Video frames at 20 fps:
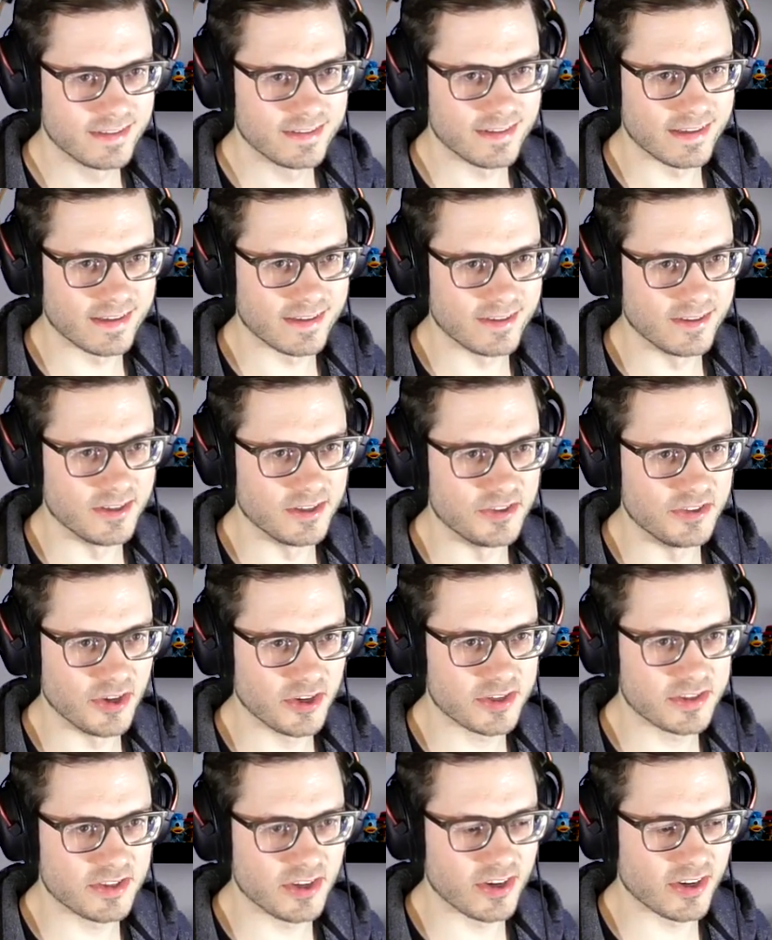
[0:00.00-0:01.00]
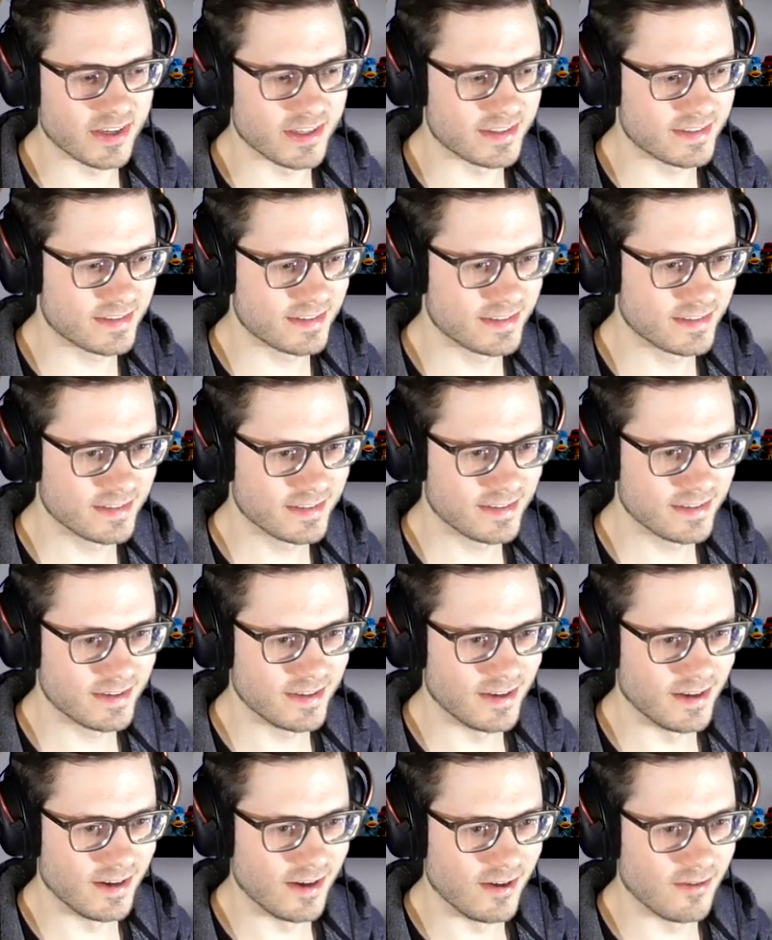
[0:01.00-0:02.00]
Like a duck target.
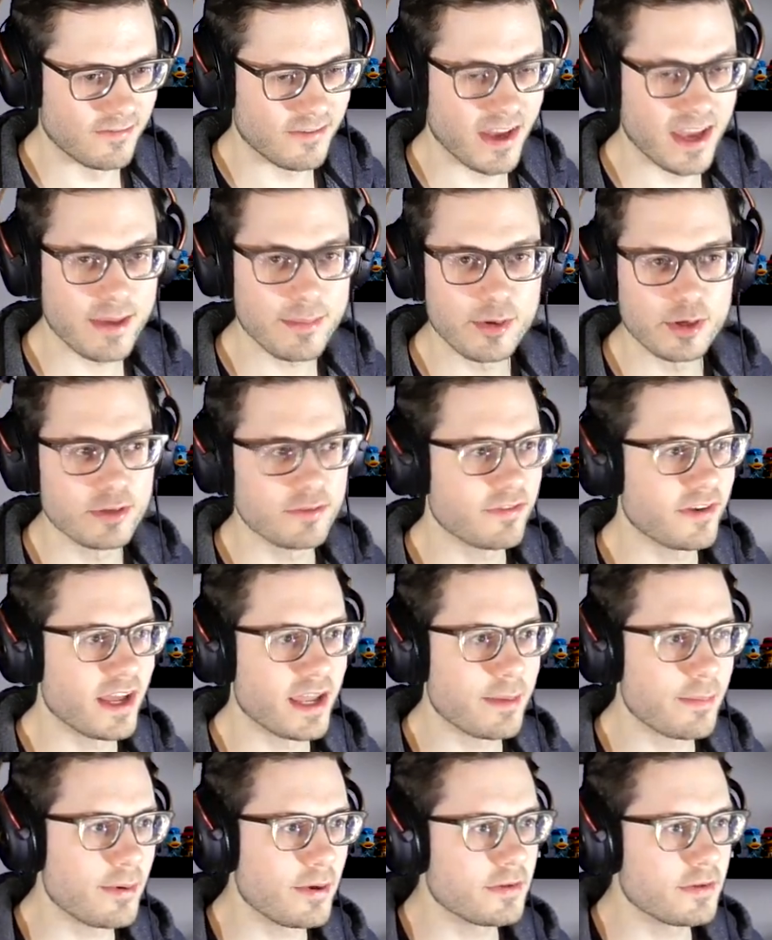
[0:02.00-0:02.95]
Flying bird, flying